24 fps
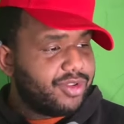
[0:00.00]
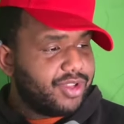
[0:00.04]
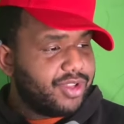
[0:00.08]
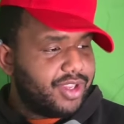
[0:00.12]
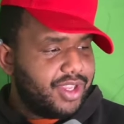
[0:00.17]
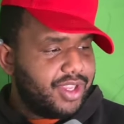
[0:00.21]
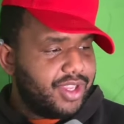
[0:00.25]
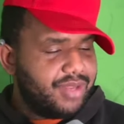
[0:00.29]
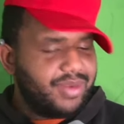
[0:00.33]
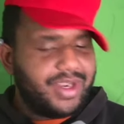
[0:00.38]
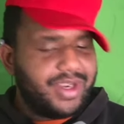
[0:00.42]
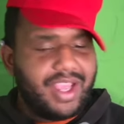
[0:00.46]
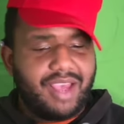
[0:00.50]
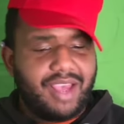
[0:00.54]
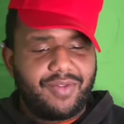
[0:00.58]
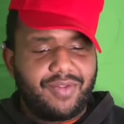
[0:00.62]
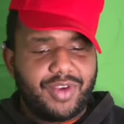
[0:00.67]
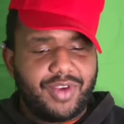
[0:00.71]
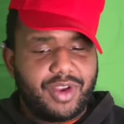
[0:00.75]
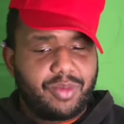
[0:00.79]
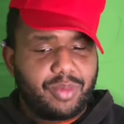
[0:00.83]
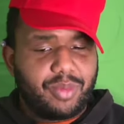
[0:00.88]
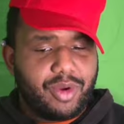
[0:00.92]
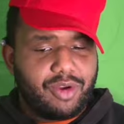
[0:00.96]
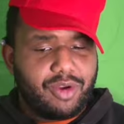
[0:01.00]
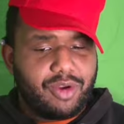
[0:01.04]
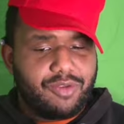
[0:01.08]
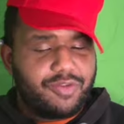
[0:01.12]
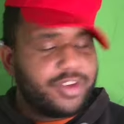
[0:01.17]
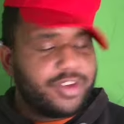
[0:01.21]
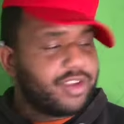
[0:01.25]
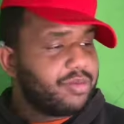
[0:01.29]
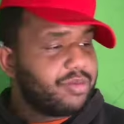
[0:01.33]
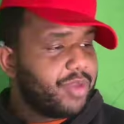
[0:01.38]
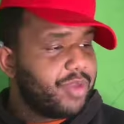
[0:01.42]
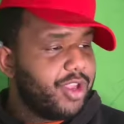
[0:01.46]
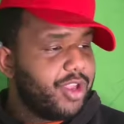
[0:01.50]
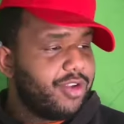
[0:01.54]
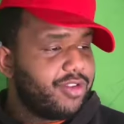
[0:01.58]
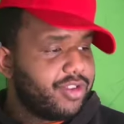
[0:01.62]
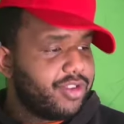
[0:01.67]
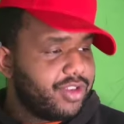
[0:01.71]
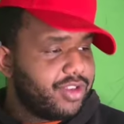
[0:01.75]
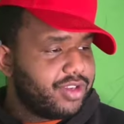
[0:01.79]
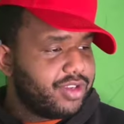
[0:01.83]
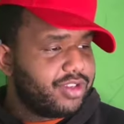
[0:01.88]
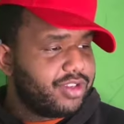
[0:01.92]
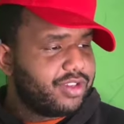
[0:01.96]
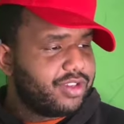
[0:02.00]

They've been having the perfect marriage.